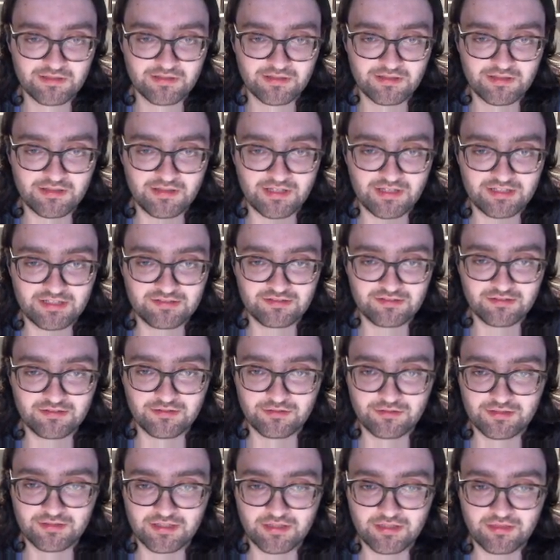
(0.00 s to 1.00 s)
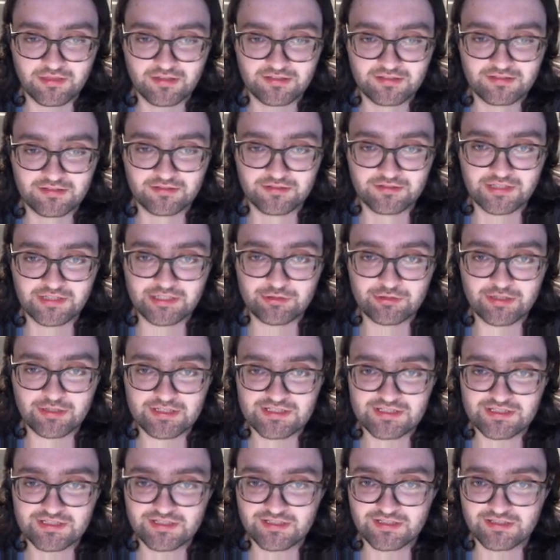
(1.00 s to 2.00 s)
Let's look at this
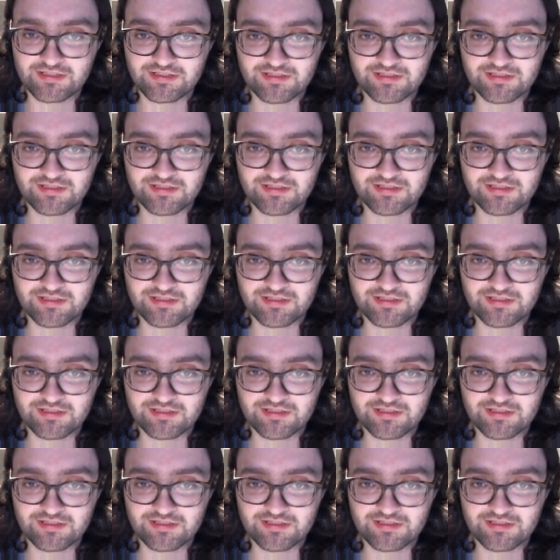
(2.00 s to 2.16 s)
continuation.